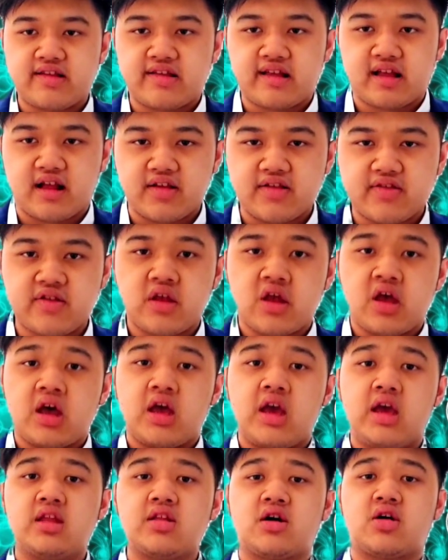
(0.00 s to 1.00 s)
cells
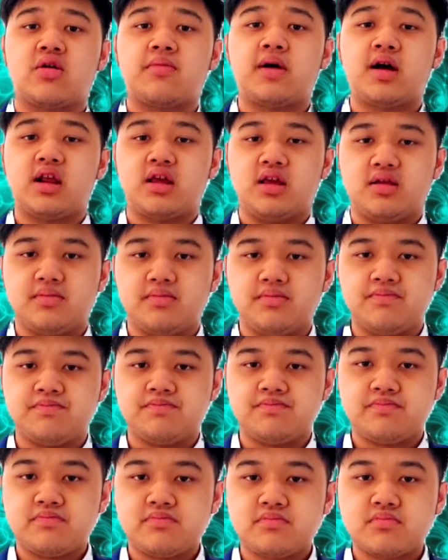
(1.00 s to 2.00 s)
in our body.
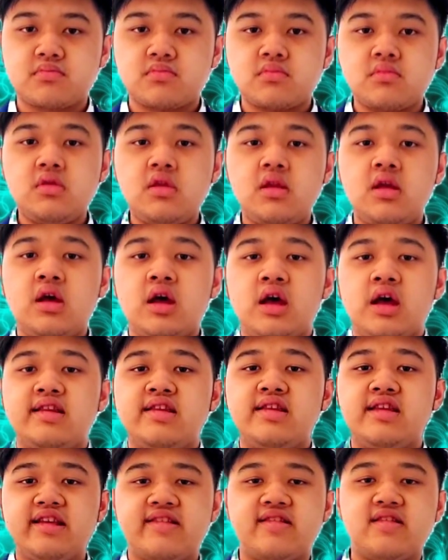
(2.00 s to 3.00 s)

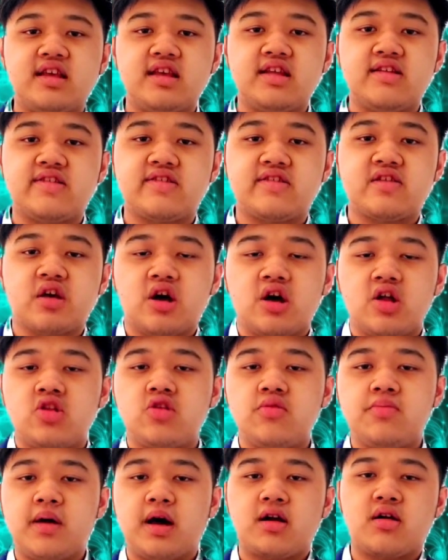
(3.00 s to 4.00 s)
This leads
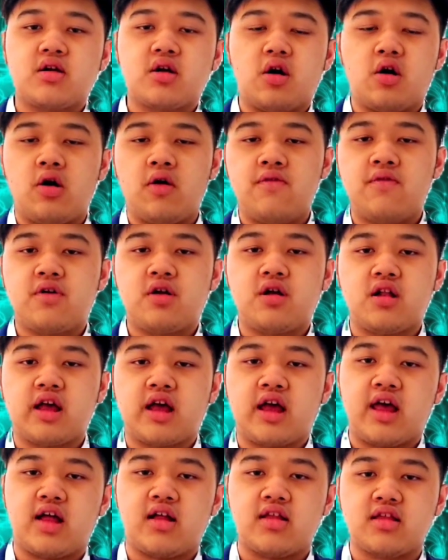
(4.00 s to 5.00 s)
to better overall
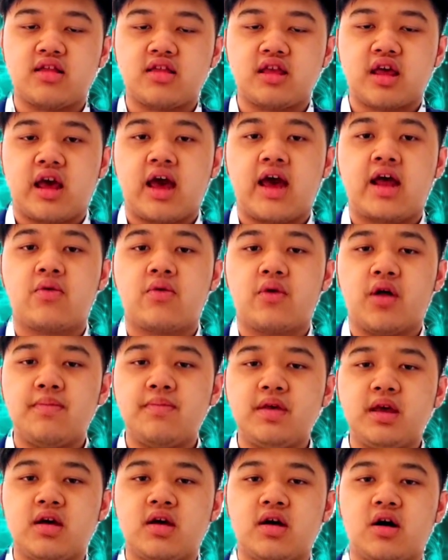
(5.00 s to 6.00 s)
health and
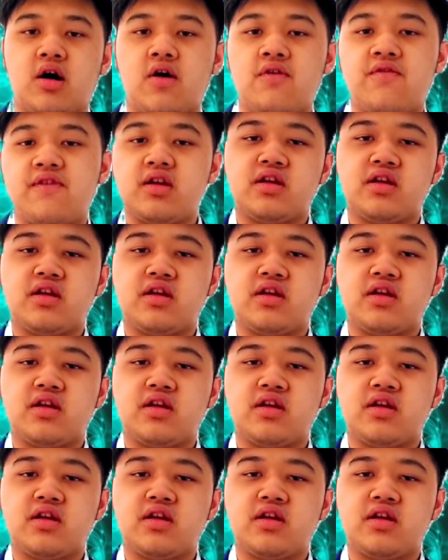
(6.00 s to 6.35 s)
well-being of